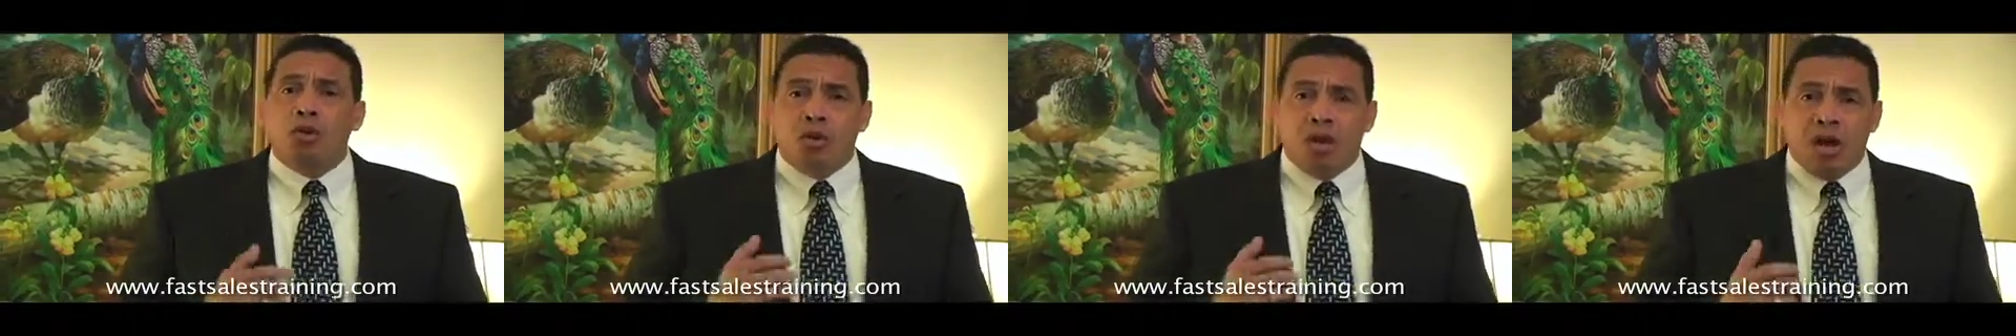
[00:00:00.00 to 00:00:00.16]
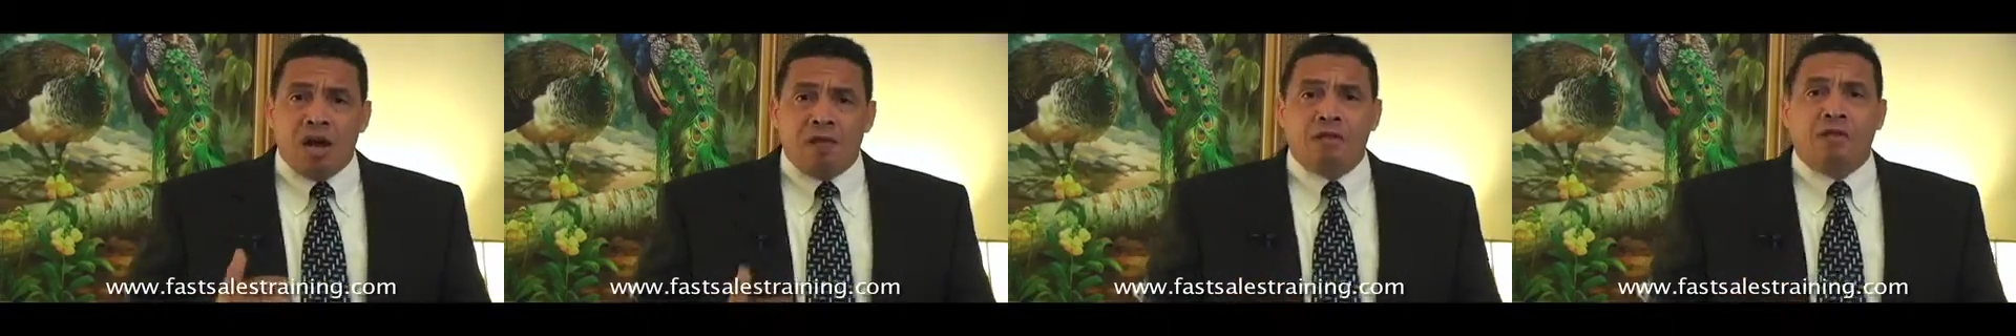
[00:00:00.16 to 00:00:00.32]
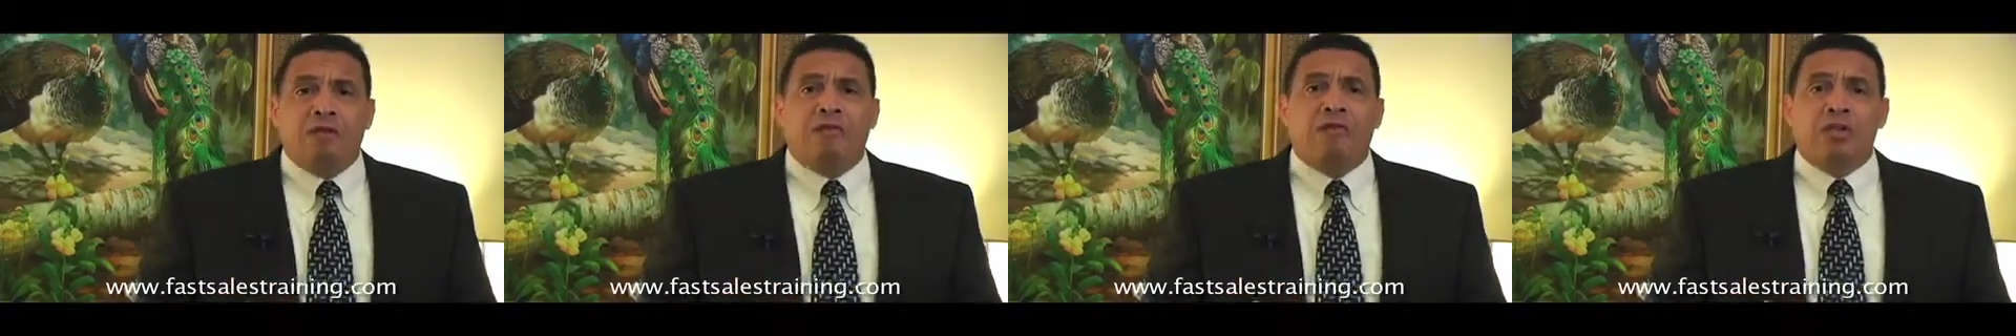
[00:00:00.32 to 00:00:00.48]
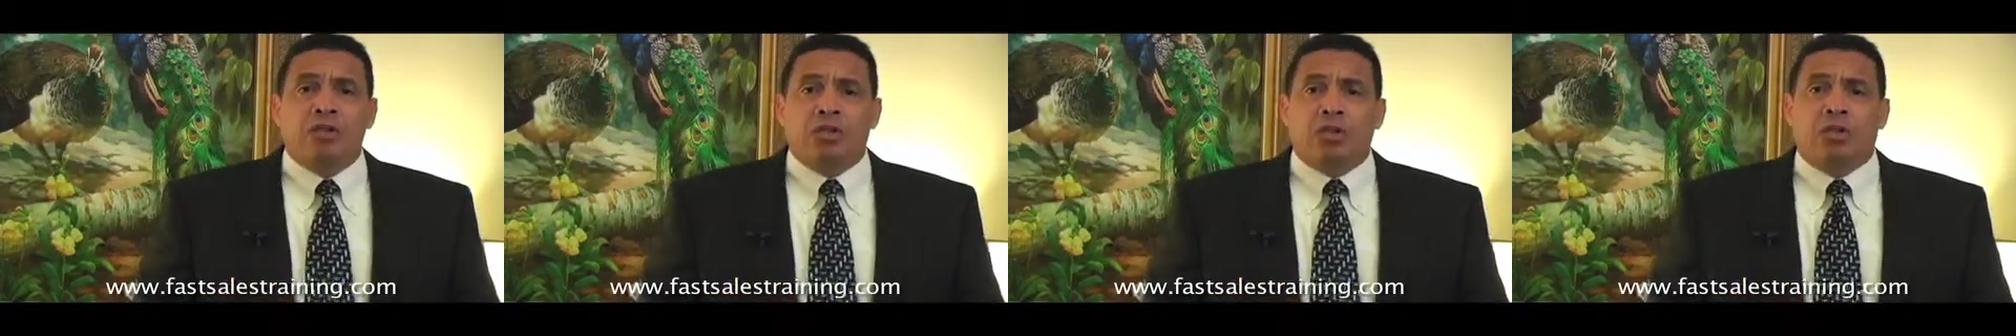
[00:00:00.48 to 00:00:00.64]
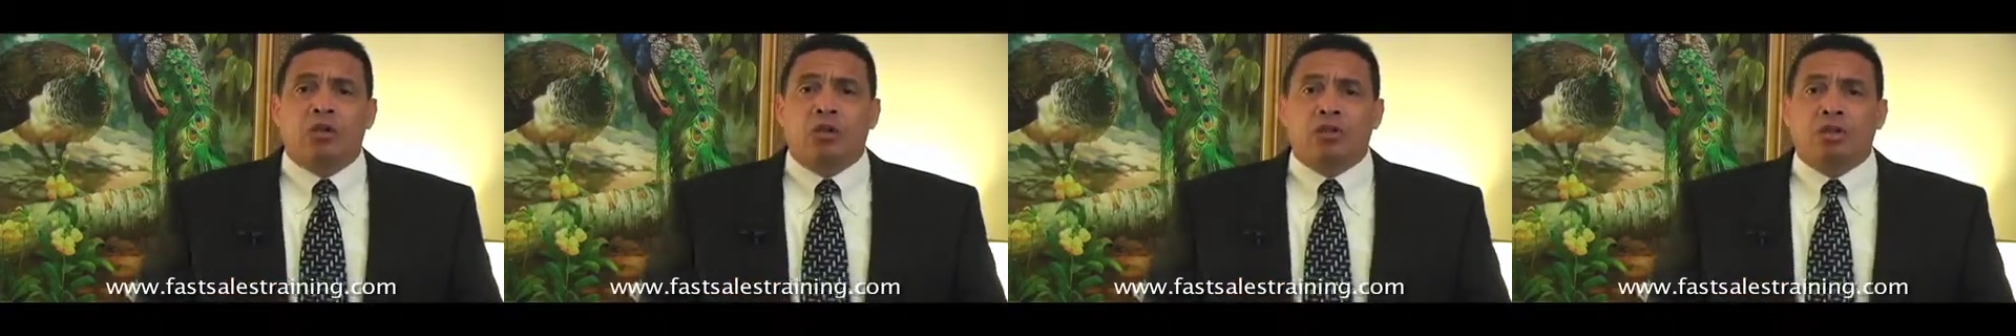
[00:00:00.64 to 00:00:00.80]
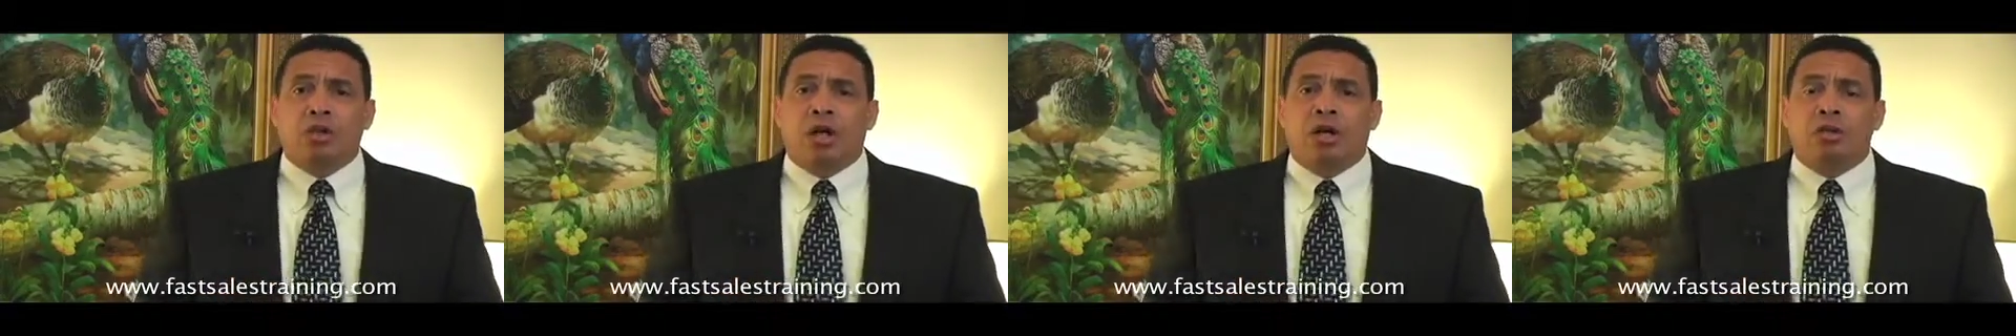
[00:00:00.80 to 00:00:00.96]
you have a
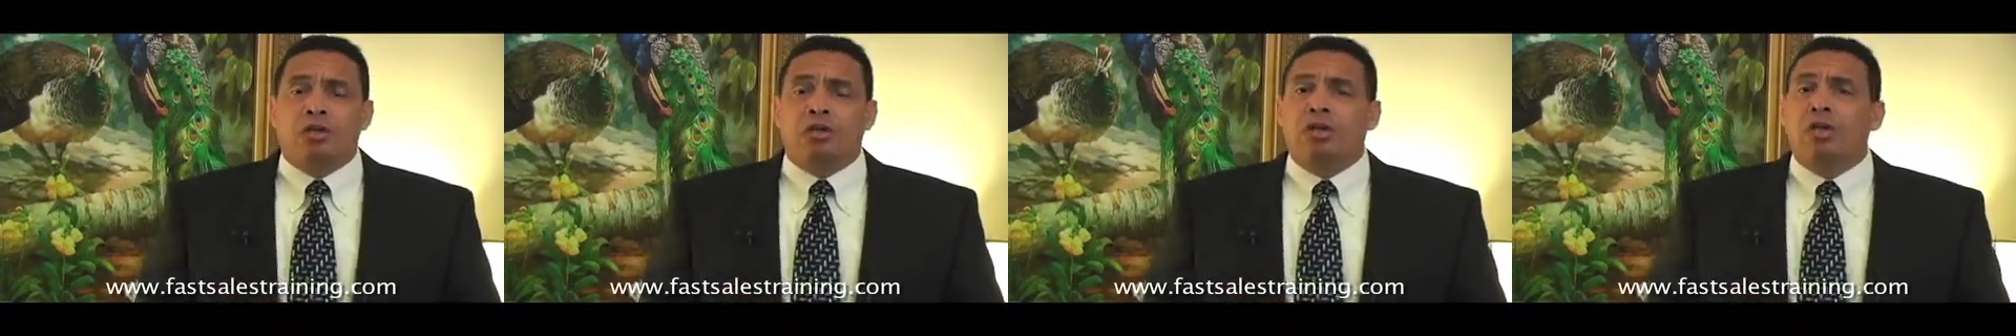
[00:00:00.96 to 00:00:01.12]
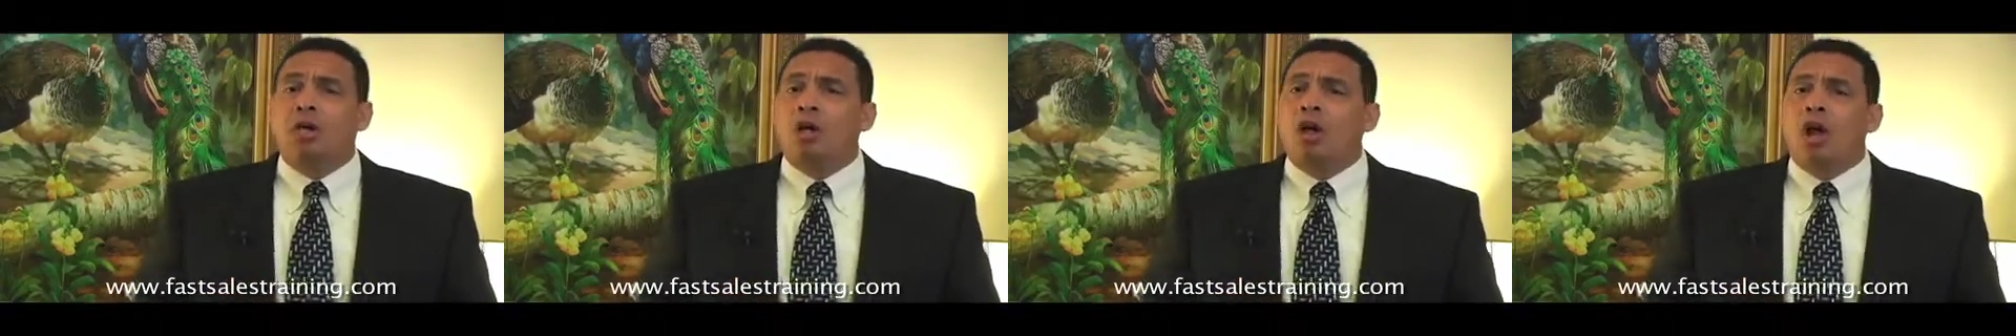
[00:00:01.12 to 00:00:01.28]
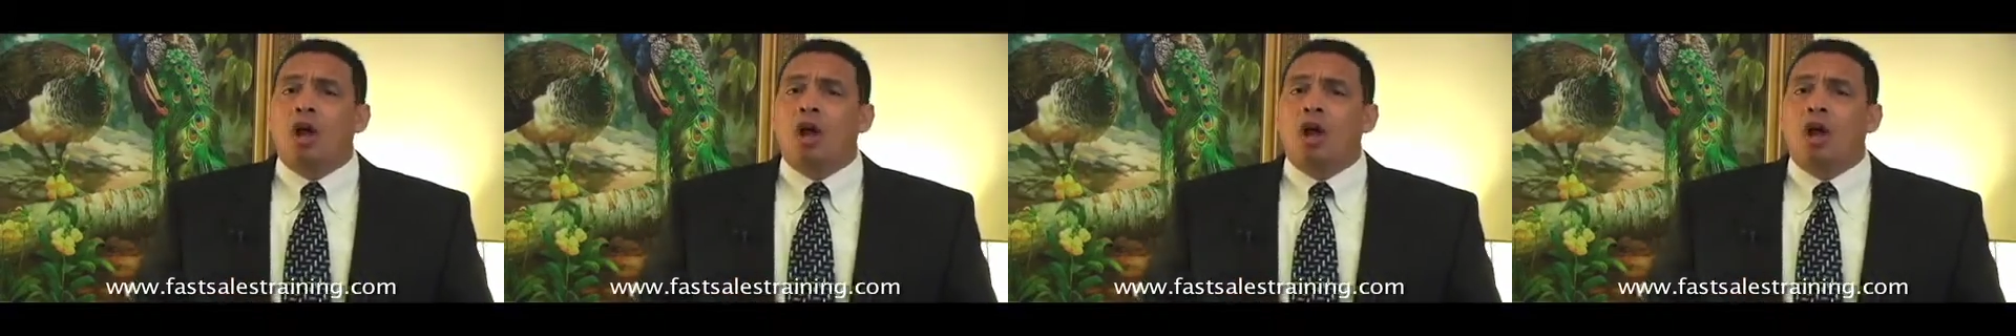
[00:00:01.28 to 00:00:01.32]
physical touch.